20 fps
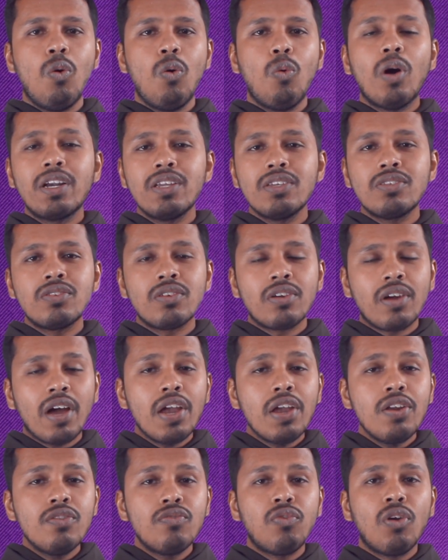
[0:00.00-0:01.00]
What is
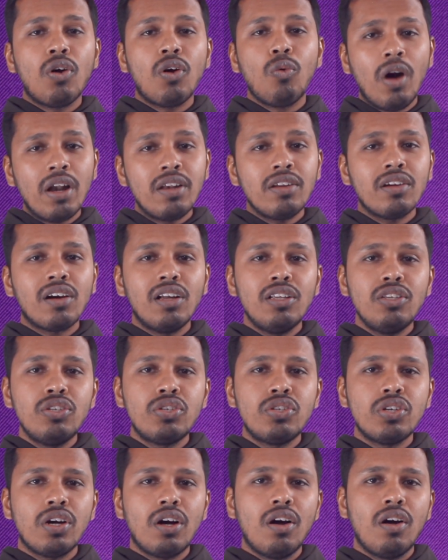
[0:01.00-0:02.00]
right for one
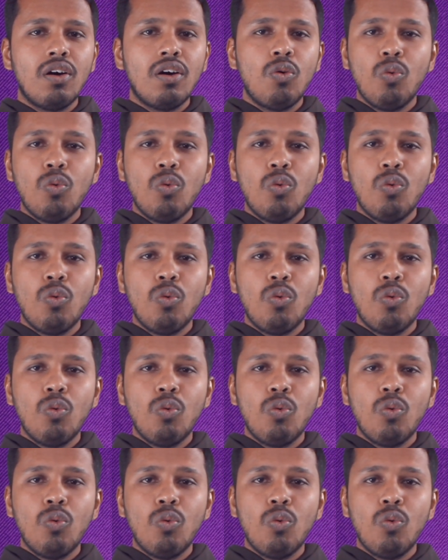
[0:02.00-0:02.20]
culture,